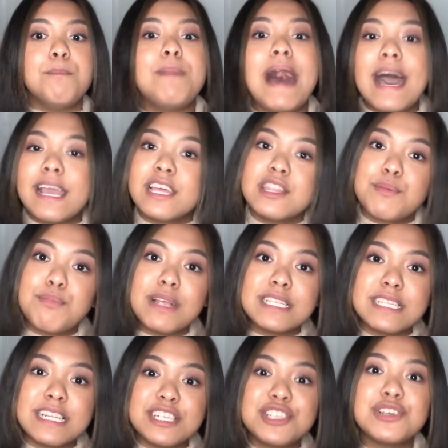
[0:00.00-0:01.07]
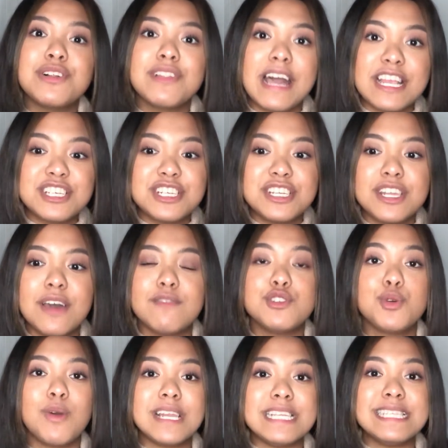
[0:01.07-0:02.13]
Back in the presidential election of
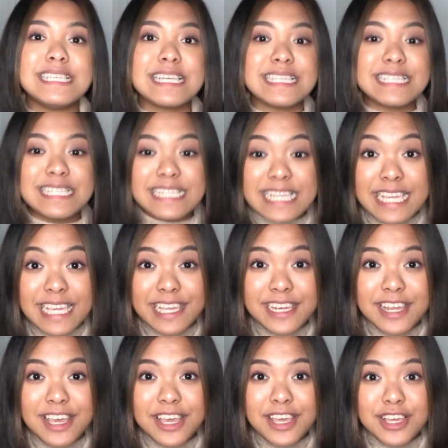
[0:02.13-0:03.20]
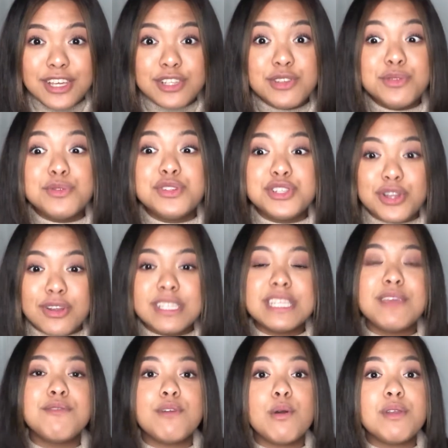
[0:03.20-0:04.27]
2016, New
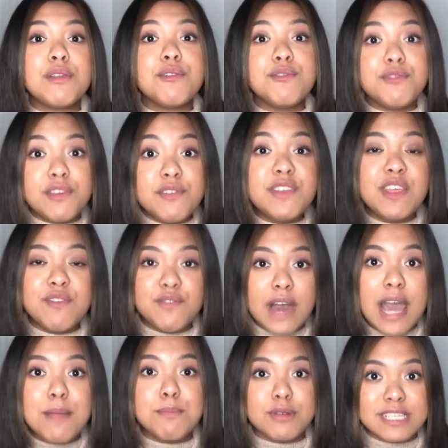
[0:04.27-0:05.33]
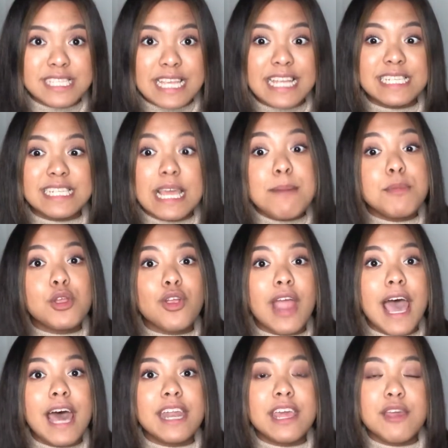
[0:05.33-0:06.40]
Jersey voted 55%
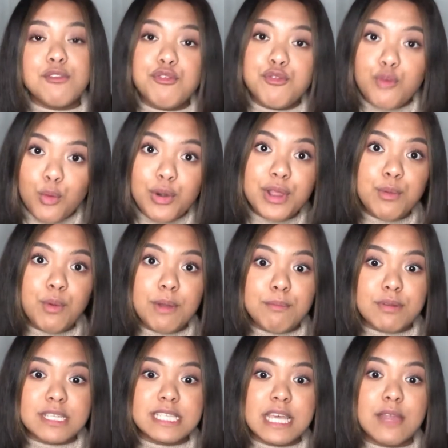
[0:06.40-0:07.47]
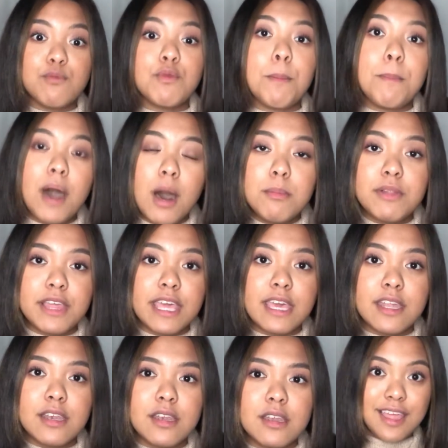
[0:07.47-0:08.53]
Democrat and 41%
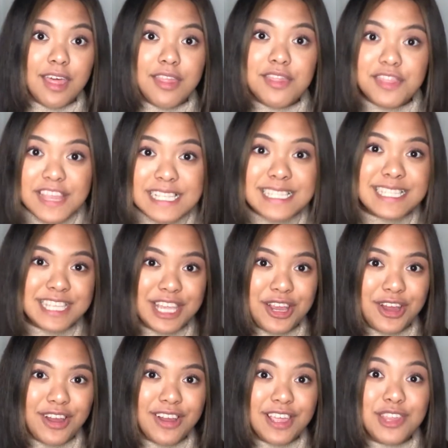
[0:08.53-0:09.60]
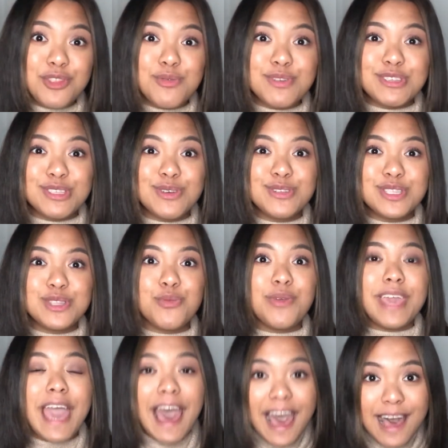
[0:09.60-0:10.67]
Republican. This year, in the results that
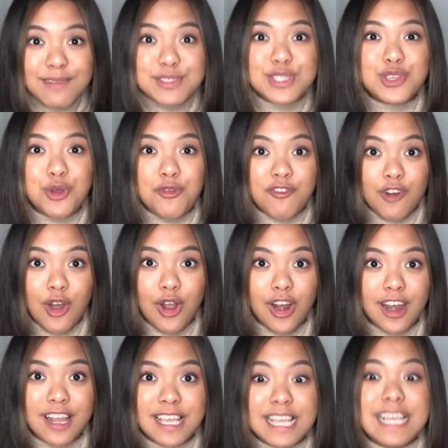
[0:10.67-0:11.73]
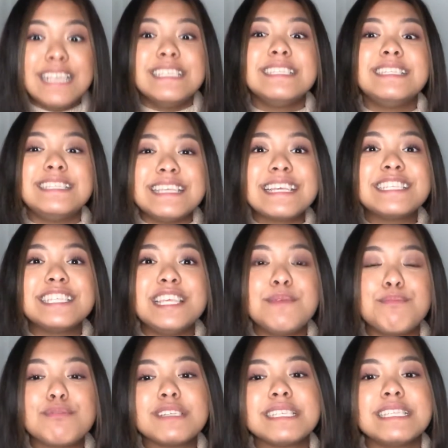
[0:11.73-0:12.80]
we have so far,
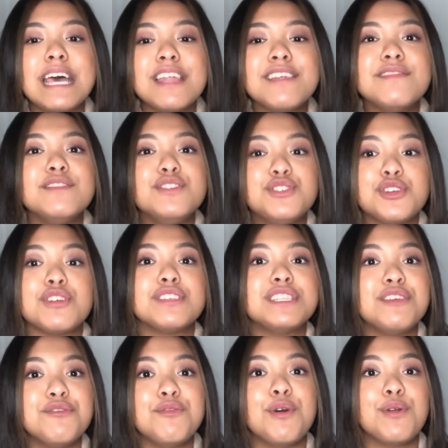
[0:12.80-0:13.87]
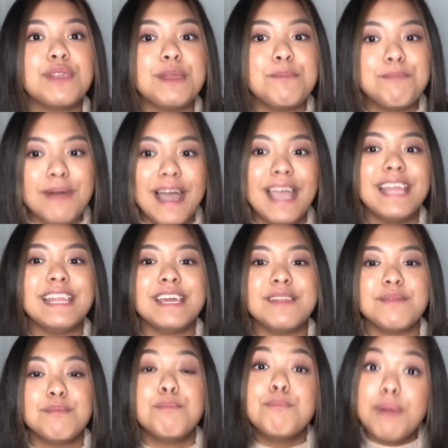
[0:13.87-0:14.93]
60% of New Jersey voted Biden.